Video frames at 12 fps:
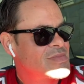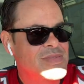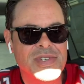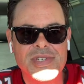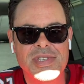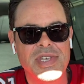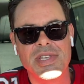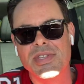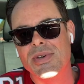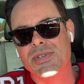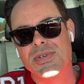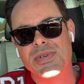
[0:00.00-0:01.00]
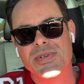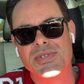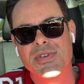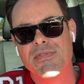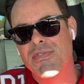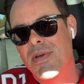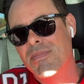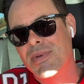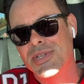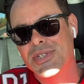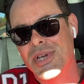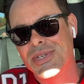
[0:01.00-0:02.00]
just think those are usually from
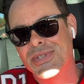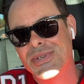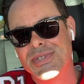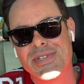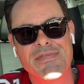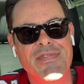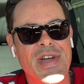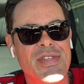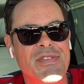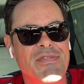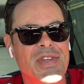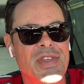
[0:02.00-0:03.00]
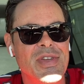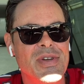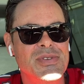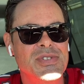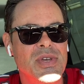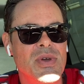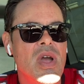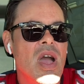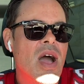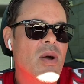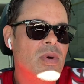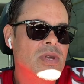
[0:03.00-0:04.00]
adjusters that found the video. So
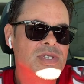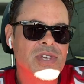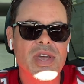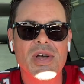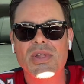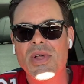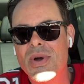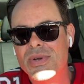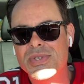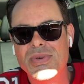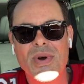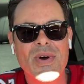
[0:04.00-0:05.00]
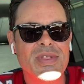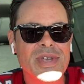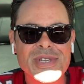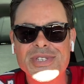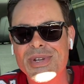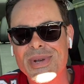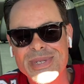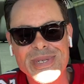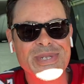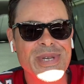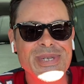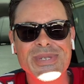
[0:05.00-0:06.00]
I want to say hello to all the insurance
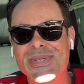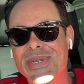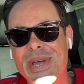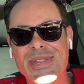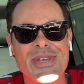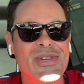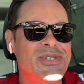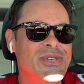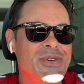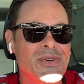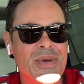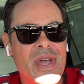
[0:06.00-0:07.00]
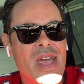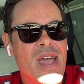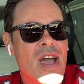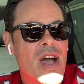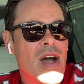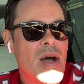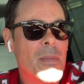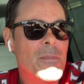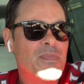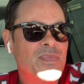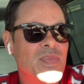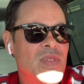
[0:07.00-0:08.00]
adjusters out there too.
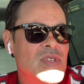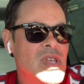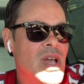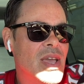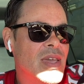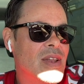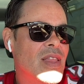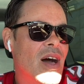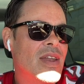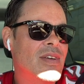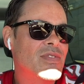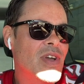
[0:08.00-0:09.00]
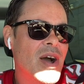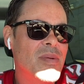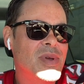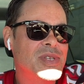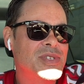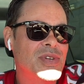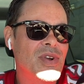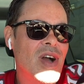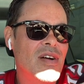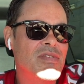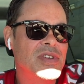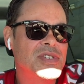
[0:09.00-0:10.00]
um, I get a lot of comments that are
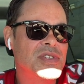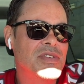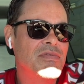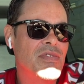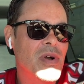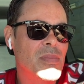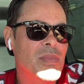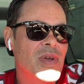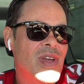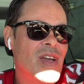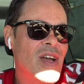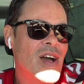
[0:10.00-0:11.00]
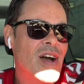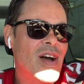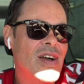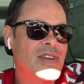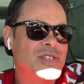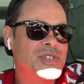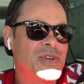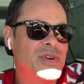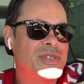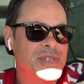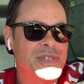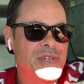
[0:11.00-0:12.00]
obviously from uh,
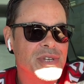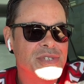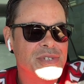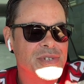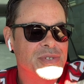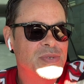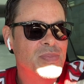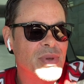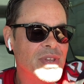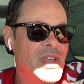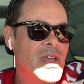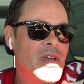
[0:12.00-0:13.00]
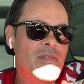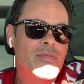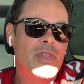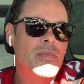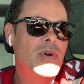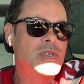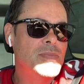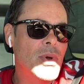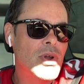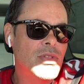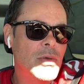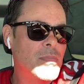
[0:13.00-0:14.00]
insurance adjusters, but for the most
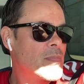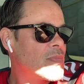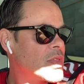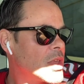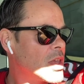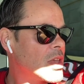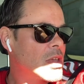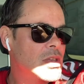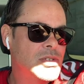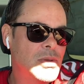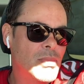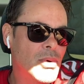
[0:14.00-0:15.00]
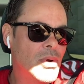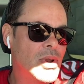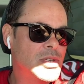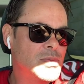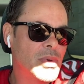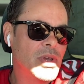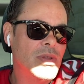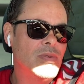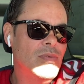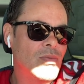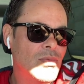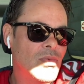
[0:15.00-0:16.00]
part the the support has
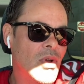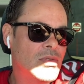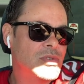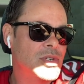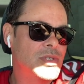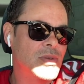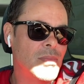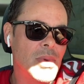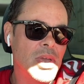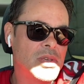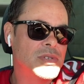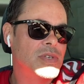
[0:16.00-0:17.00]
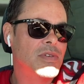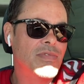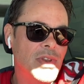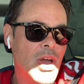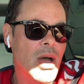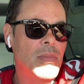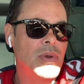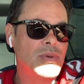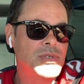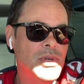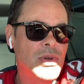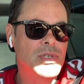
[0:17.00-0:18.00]
been just amazing, phenomenal.
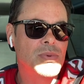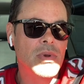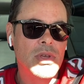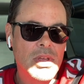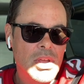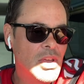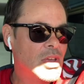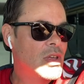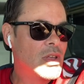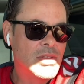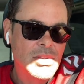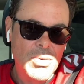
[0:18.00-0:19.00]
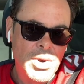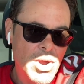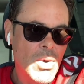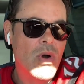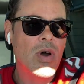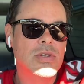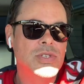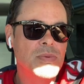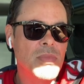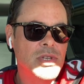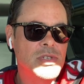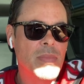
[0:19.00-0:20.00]
So I just want to, don't want to go on too
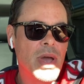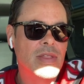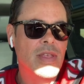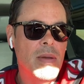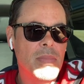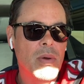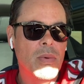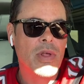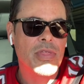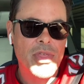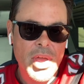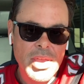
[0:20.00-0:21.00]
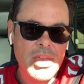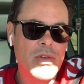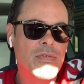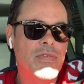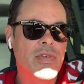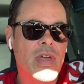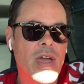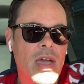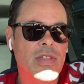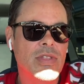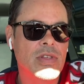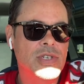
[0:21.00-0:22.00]
much about that, but I want to thank you for
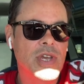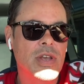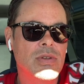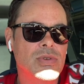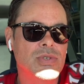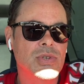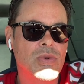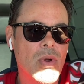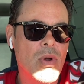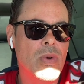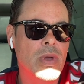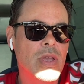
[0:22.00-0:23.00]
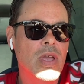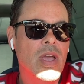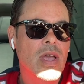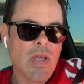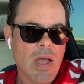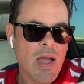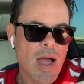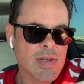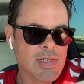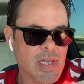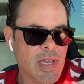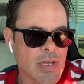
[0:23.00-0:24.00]
that. The channel is growing. I
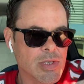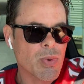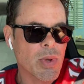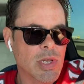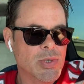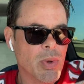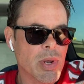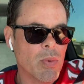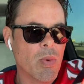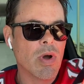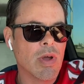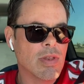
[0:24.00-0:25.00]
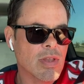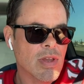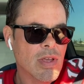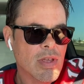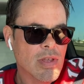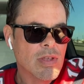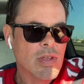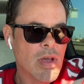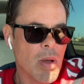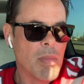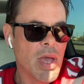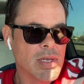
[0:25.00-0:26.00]
just think in twenty twenty-one,
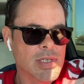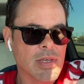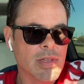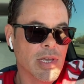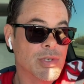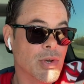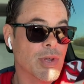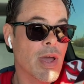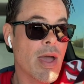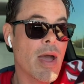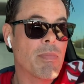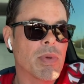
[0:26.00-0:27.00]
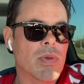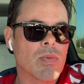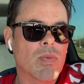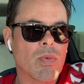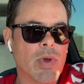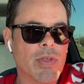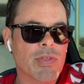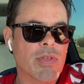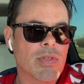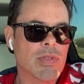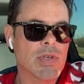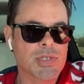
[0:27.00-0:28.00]
amazing things are going to happen with
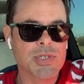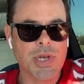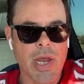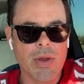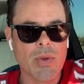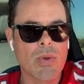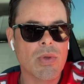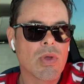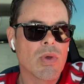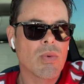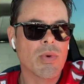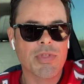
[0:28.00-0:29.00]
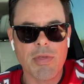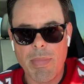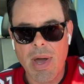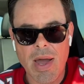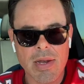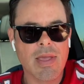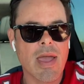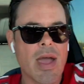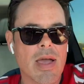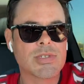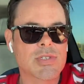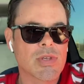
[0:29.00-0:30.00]
this channel, with the
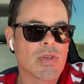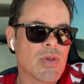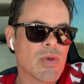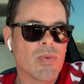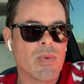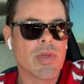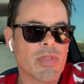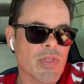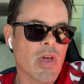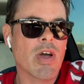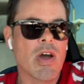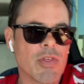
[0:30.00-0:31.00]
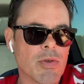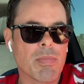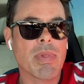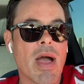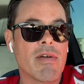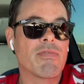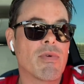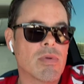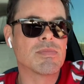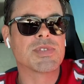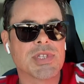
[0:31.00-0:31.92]
podcast, with uh, other platforms